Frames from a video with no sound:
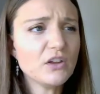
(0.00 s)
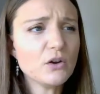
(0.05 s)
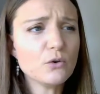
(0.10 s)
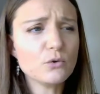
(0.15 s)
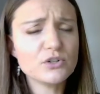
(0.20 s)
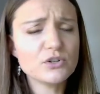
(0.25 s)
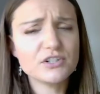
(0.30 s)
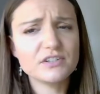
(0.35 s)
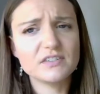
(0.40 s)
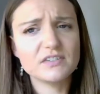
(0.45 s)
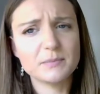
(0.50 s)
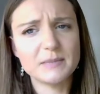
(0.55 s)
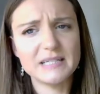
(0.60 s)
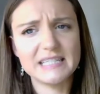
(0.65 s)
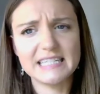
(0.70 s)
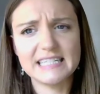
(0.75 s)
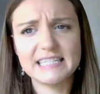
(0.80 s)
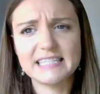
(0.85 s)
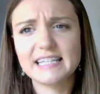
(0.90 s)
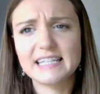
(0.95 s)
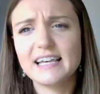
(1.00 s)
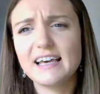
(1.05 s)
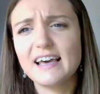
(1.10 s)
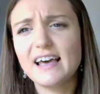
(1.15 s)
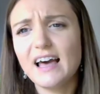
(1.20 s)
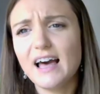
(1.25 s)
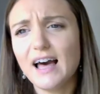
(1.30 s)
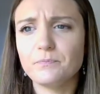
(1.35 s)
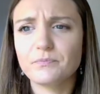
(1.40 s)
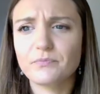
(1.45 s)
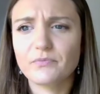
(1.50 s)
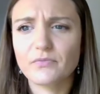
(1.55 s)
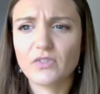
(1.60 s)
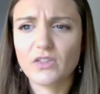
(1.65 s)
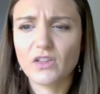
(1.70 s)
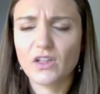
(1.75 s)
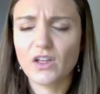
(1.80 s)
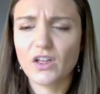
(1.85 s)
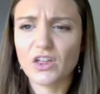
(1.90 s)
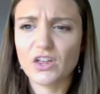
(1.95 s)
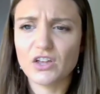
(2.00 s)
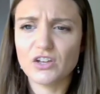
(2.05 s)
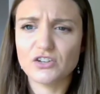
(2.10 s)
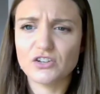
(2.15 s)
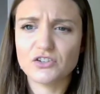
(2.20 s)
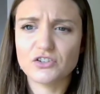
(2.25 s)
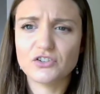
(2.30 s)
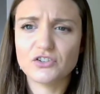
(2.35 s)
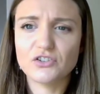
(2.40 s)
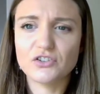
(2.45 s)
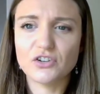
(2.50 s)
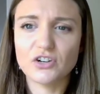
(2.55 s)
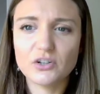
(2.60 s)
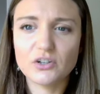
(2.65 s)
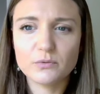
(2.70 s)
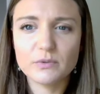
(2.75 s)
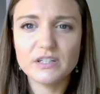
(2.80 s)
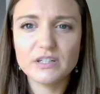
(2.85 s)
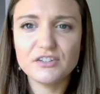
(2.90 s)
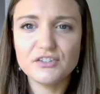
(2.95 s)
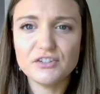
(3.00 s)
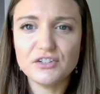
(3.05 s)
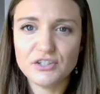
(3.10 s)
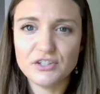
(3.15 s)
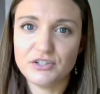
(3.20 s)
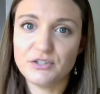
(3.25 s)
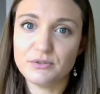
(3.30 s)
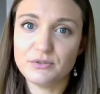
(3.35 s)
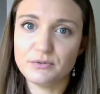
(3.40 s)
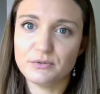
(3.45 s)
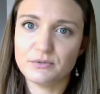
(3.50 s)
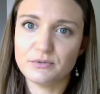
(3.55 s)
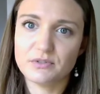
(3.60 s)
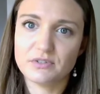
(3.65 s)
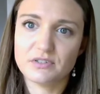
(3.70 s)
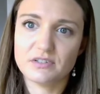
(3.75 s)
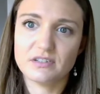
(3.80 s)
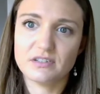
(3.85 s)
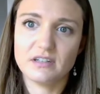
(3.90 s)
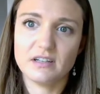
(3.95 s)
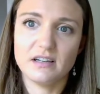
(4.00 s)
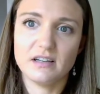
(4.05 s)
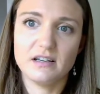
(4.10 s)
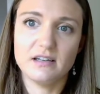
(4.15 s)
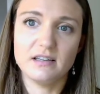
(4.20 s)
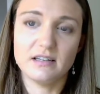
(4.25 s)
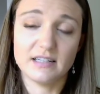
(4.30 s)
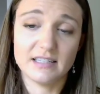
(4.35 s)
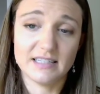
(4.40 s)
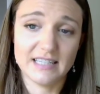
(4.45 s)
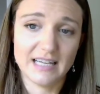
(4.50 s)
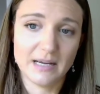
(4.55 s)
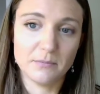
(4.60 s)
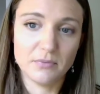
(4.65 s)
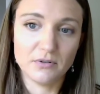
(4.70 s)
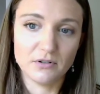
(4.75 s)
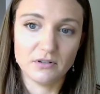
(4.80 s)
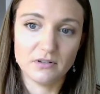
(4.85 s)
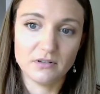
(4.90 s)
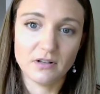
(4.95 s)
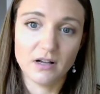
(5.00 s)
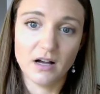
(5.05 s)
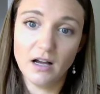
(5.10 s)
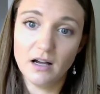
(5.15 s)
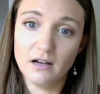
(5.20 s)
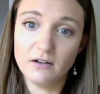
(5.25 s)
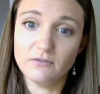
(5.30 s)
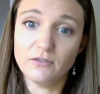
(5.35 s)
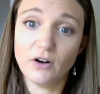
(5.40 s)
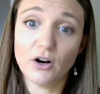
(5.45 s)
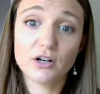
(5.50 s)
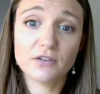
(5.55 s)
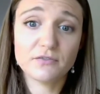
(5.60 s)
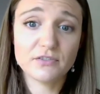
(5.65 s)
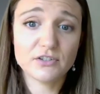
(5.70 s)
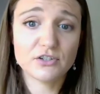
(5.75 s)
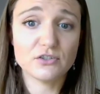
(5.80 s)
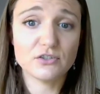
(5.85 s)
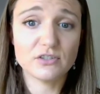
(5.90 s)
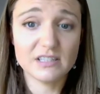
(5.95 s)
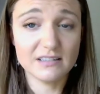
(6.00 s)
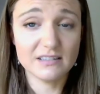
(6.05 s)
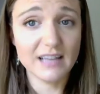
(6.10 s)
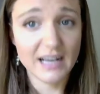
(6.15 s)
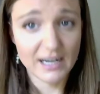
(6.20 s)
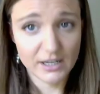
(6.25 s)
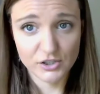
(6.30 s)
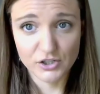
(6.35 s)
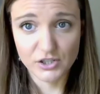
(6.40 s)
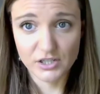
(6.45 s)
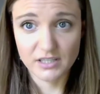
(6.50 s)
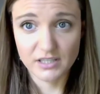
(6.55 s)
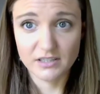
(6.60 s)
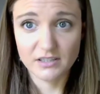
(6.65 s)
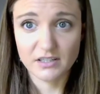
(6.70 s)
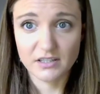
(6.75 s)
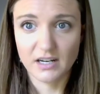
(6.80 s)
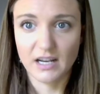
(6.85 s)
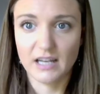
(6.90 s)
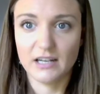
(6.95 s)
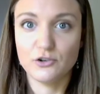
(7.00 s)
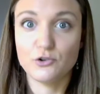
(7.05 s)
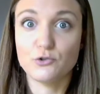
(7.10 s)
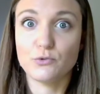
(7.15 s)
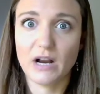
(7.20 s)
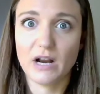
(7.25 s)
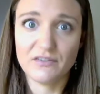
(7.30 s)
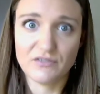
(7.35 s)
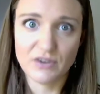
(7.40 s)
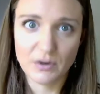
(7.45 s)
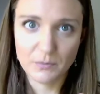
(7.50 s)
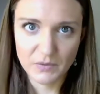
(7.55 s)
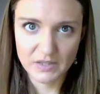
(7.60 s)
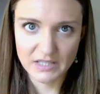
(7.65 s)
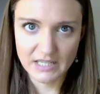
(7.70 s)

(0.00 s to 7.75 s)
Origin of Species, Darwin used an example of artificial selection to kind of drive home this